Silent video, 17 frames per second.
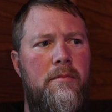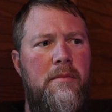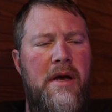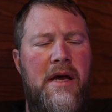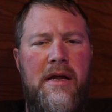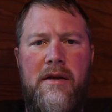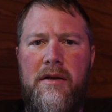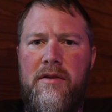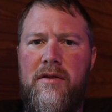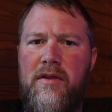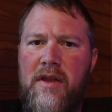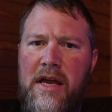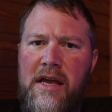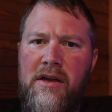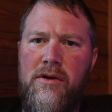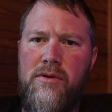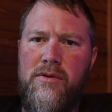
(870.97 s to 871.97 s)
man,
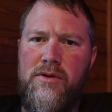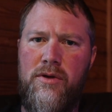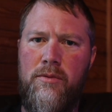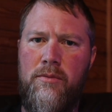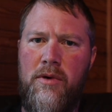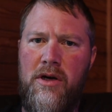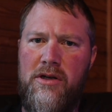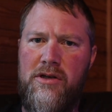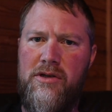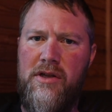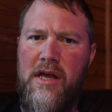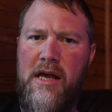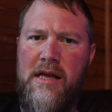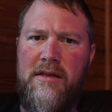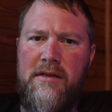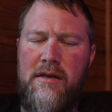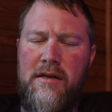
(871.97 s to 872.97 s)
thank you so much.
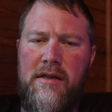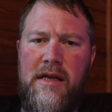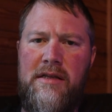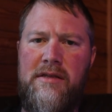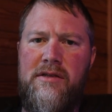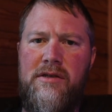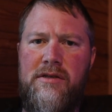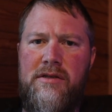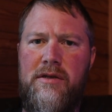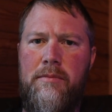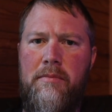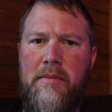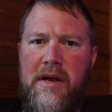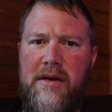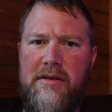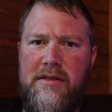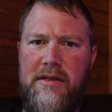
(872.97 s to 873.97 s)
That's just
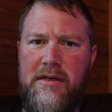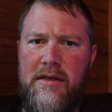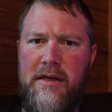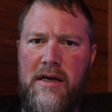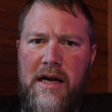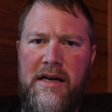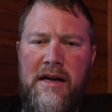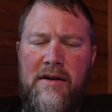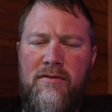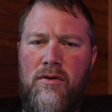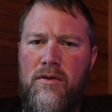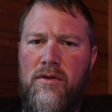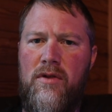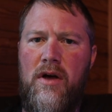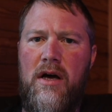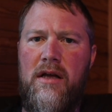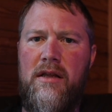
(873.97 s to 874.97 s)
amazing. I never
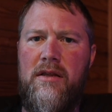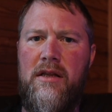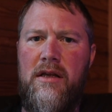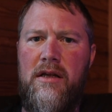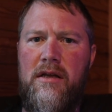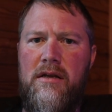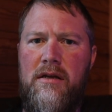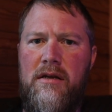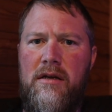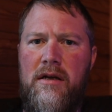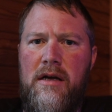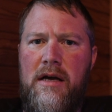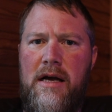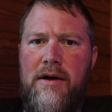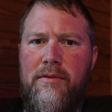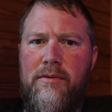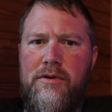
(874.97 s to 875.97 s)
thought that
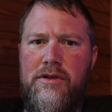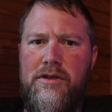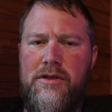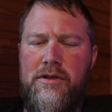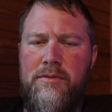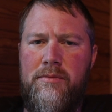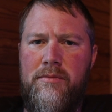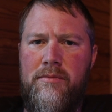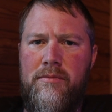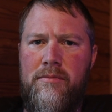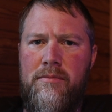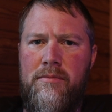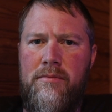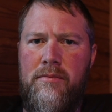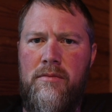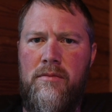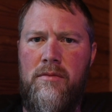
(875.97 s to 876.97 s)
I would just
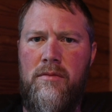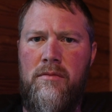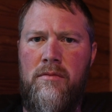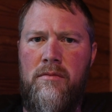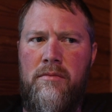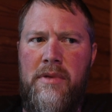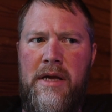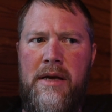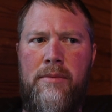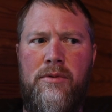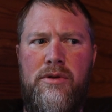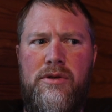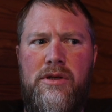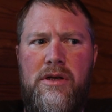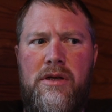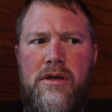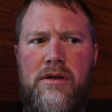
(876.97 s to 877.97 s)
be able
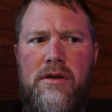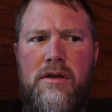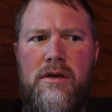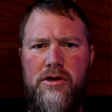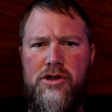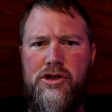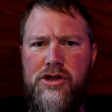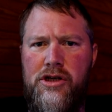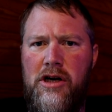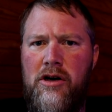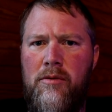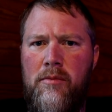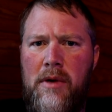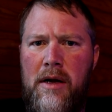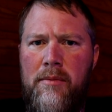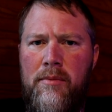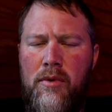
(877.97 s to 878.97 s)
to share
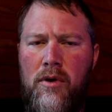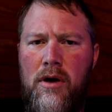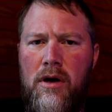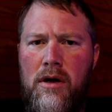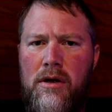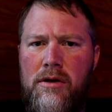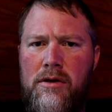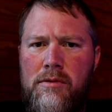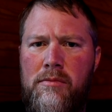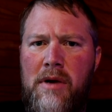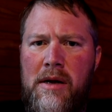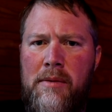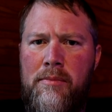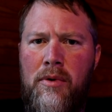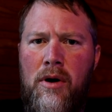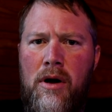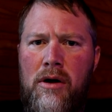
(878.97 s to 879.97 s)
my
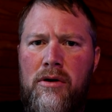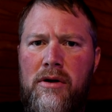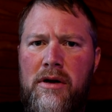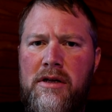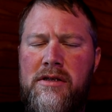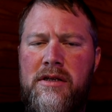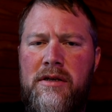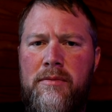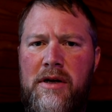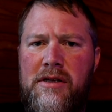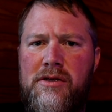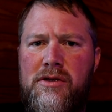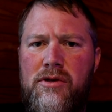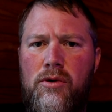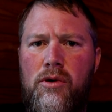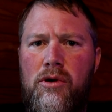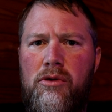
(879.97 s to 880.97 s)
progress and my
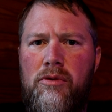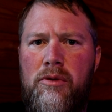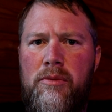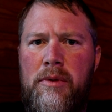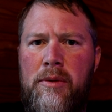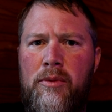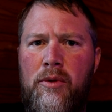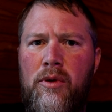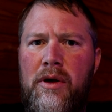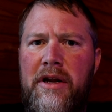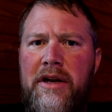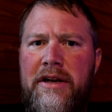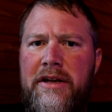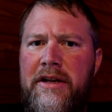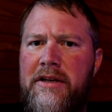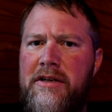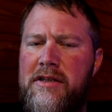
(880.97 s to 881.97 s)
story with people,
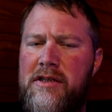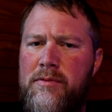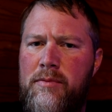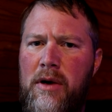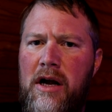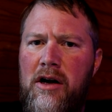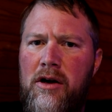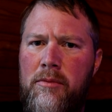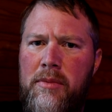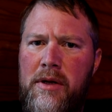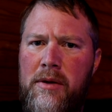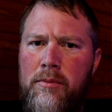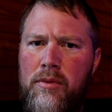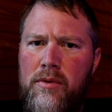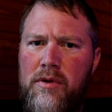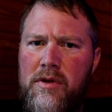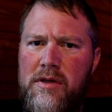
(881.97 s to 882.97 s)
and it inspire
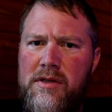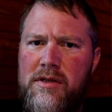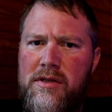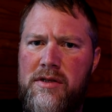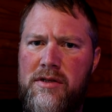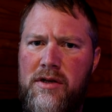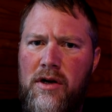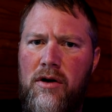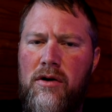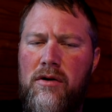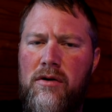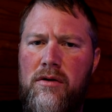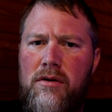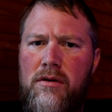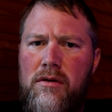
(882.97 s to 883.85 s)
people to start